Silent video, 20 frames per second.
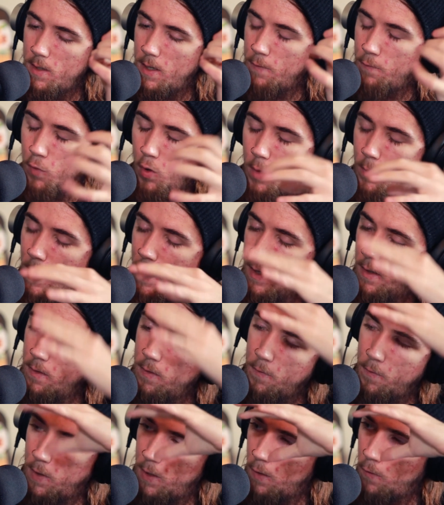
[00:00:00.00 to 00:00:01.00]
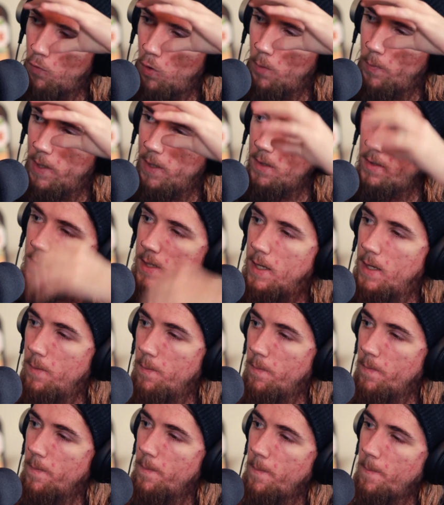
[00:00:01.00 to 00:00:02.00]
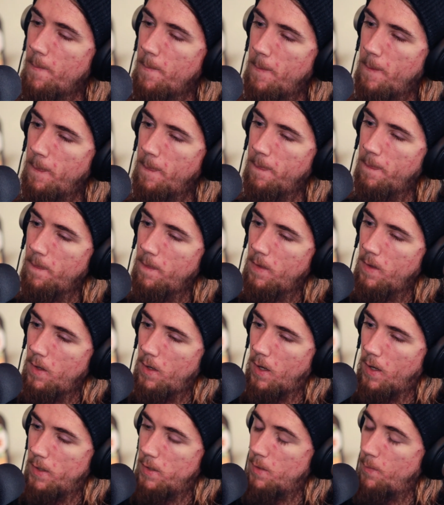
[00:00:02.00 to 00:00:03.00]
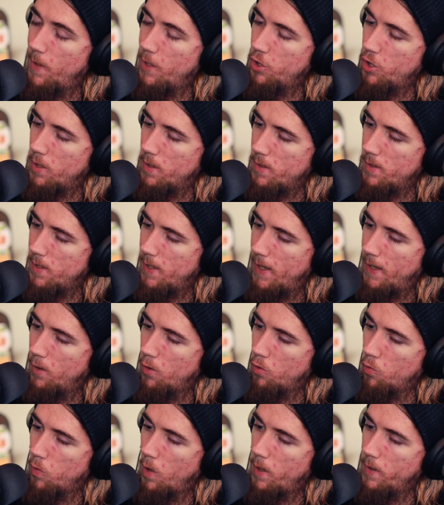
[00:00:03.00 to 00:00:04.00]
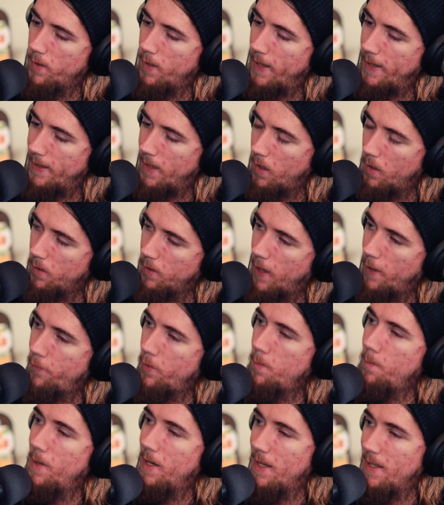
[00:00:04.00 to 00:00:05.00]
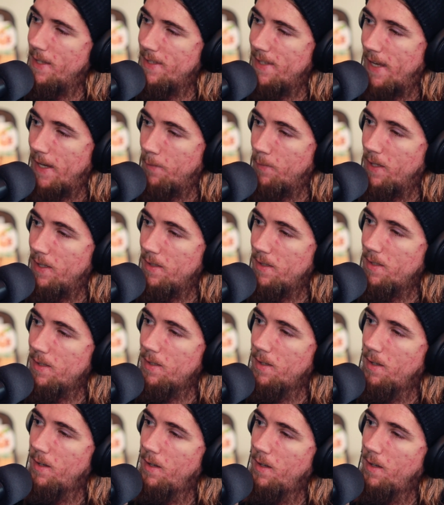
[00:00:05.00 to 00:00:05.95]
format, video format, same dimensions, it'll run like 11-minute segments.